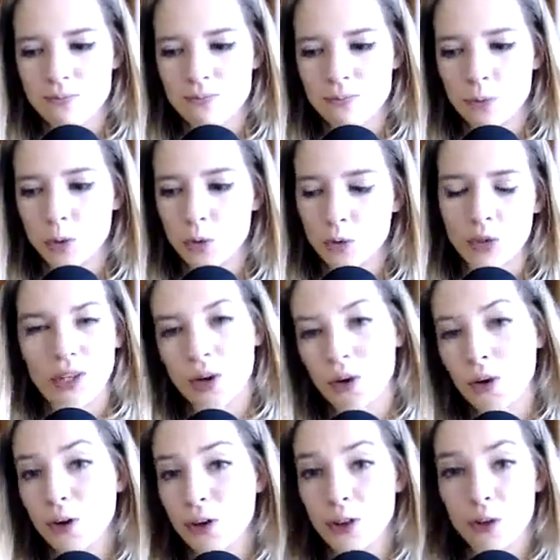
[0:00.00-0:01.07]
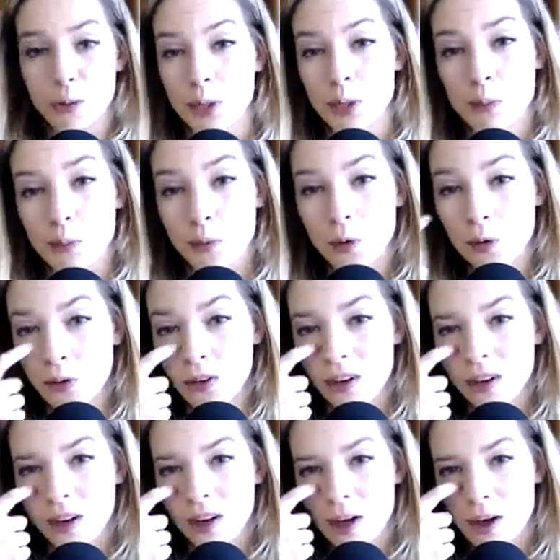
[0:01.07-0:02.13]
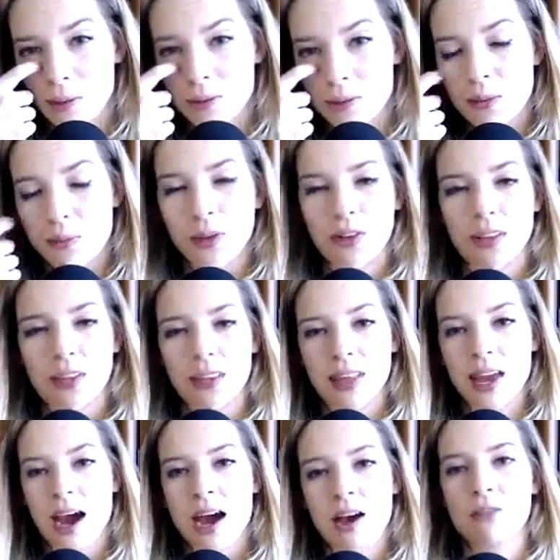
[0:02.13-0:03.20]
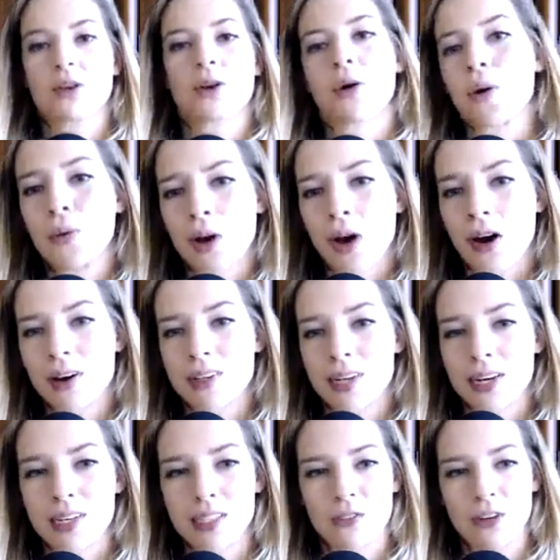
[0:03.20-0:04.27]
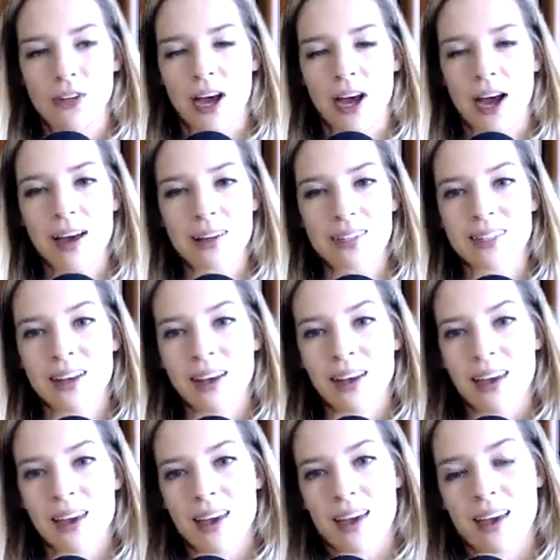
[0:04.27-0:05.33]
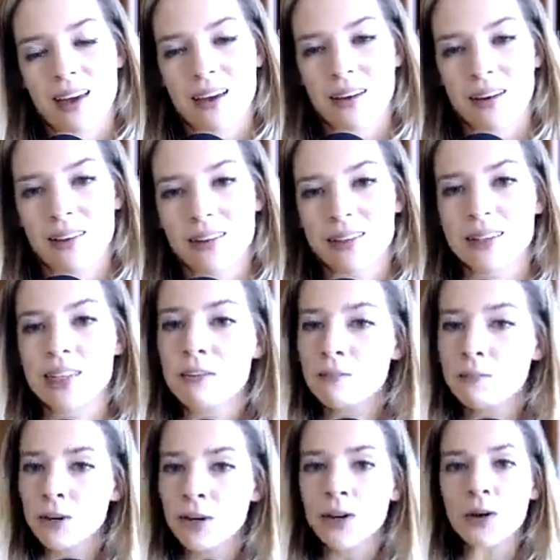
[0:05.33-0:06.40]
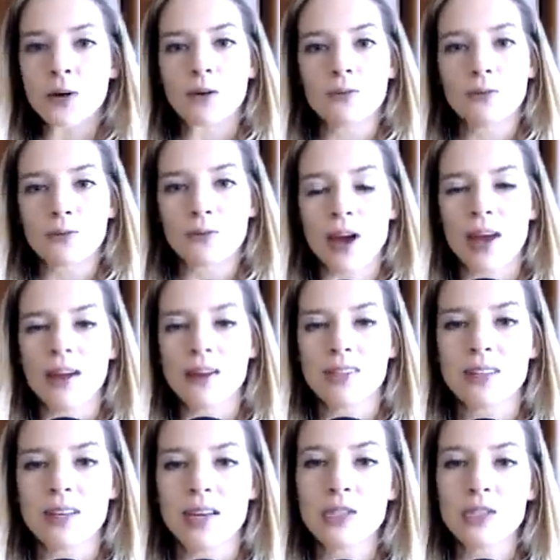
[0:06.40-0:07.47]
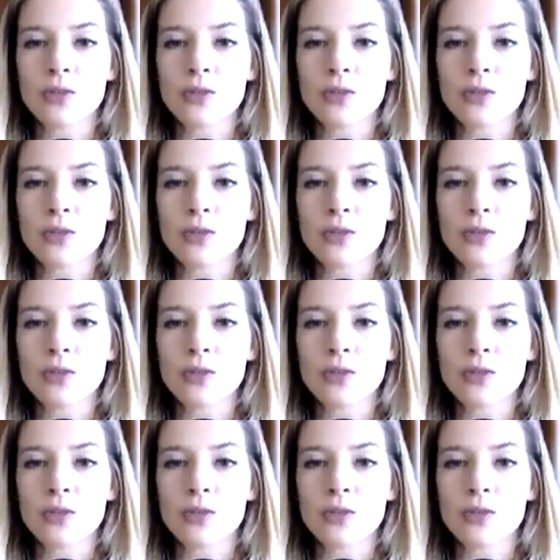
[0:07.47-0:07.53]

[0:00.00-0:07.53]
would really hurt other people. Typically, they have their own context for that. And same for you, right? It's